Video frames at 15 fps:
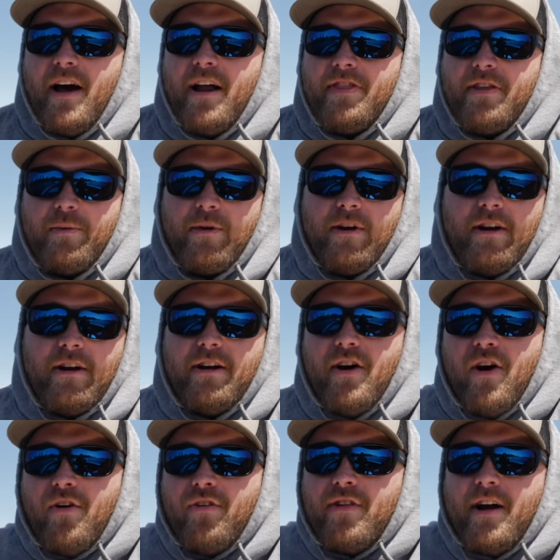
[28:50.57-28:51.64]
I think we're gonna
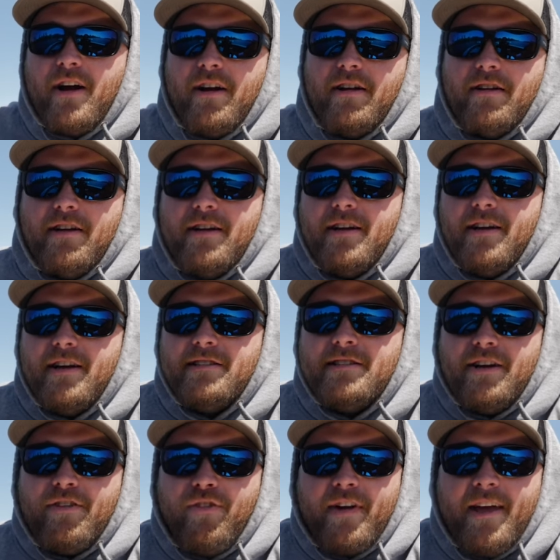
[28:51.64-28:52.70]
go over there and
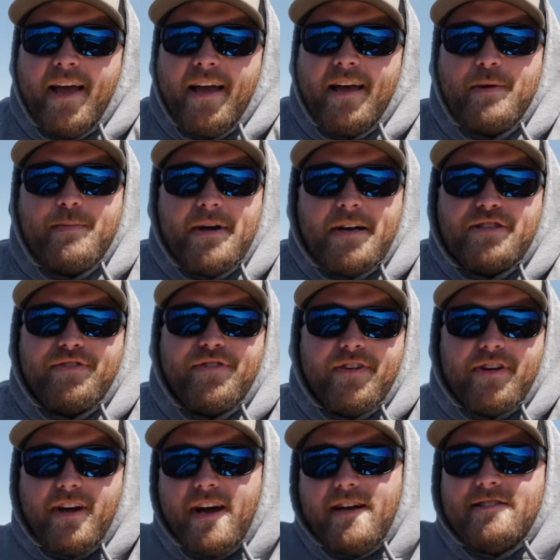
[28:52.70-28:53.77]
see if we can't get a picture for
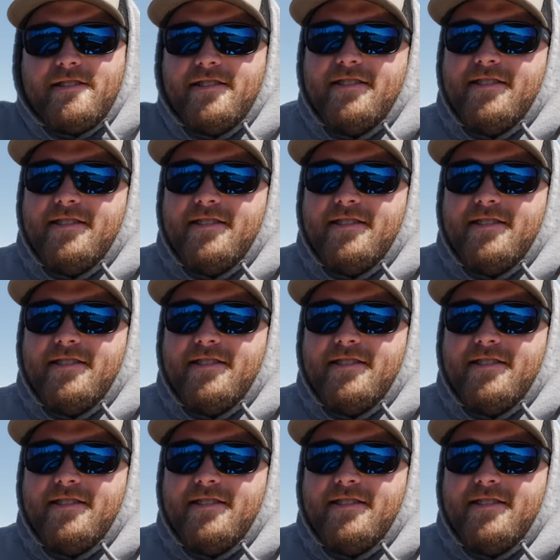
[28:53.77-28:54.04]
you guys.